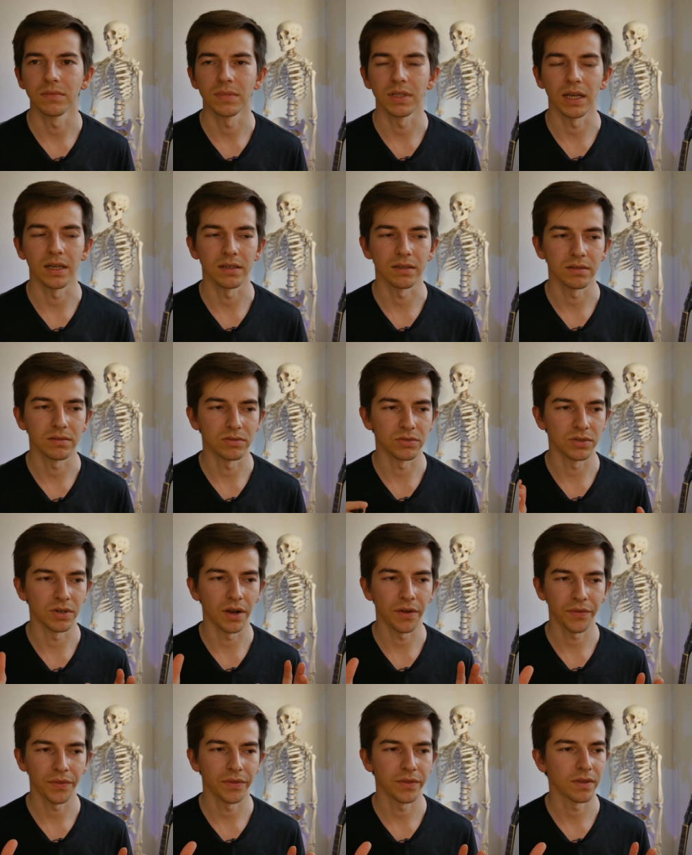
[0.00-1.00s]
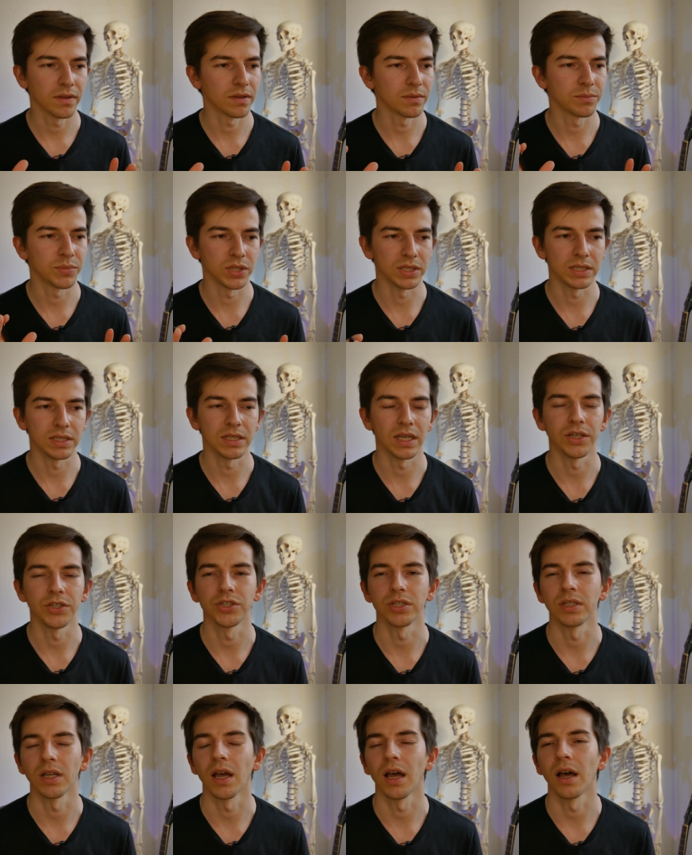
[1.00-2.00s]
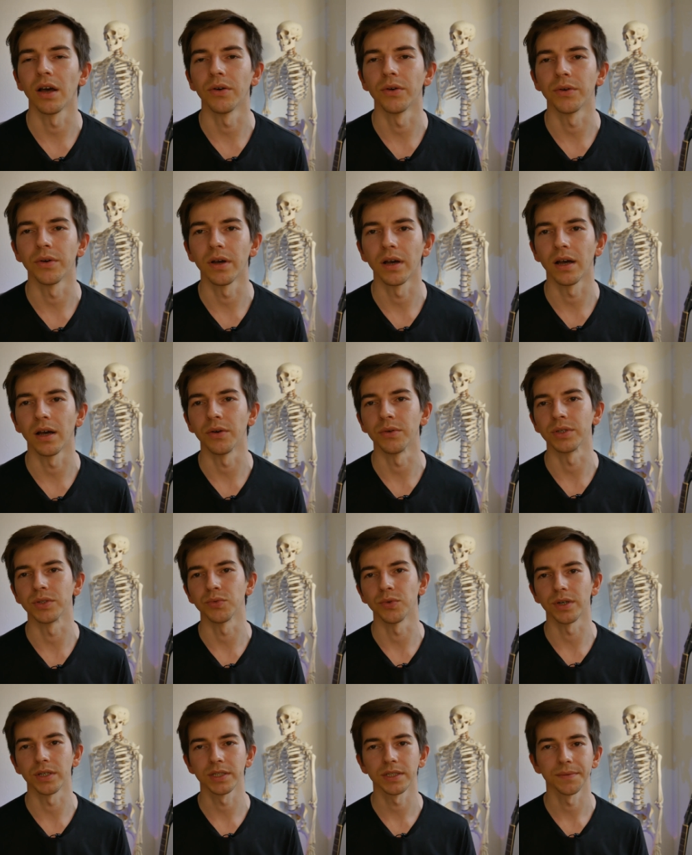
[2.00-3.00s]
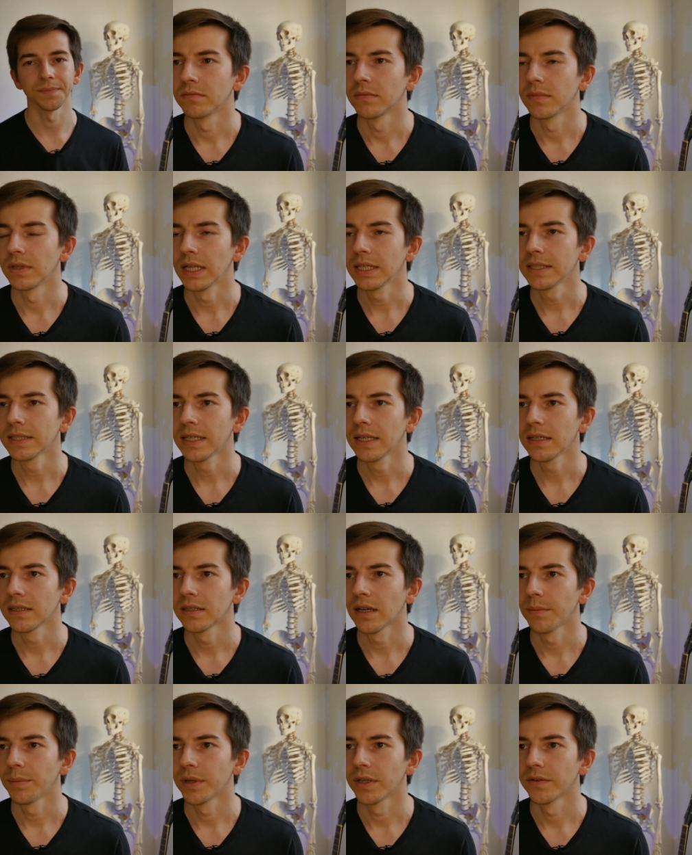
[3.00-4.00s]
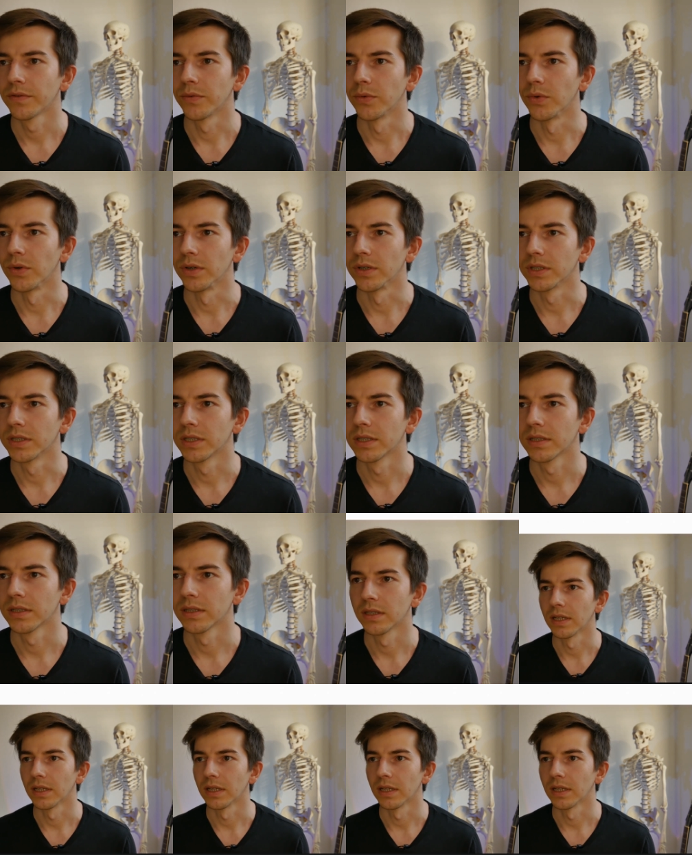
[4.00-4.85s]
like rough presentation how, how it works. Let's take a couple of words